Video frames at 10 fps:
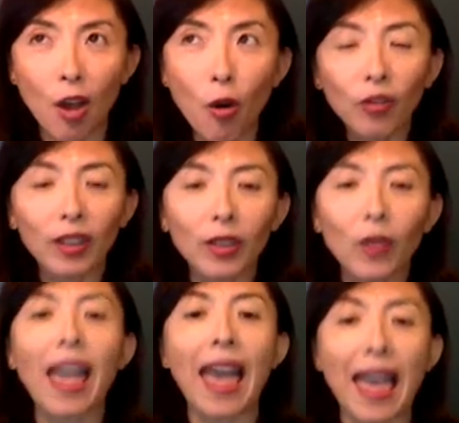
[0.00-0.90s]
over
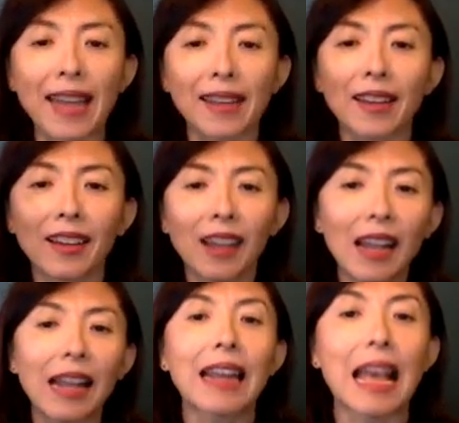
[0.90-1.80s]
your head?
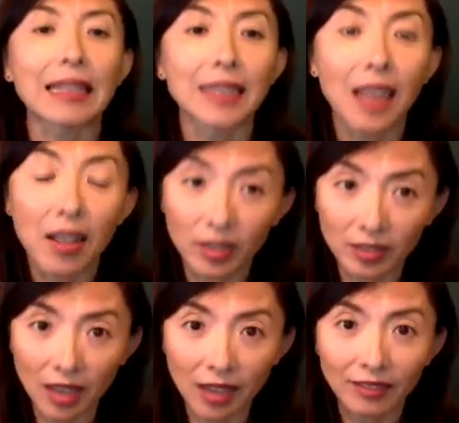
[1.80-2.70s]
That's the
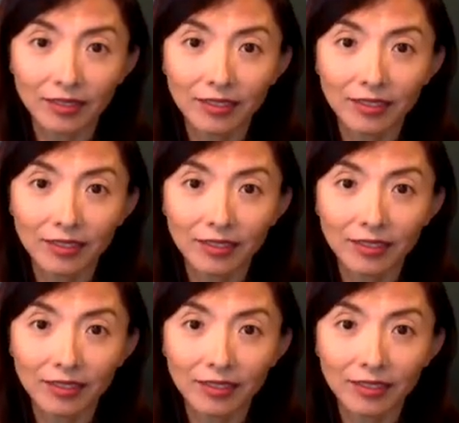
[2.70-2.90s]
sun.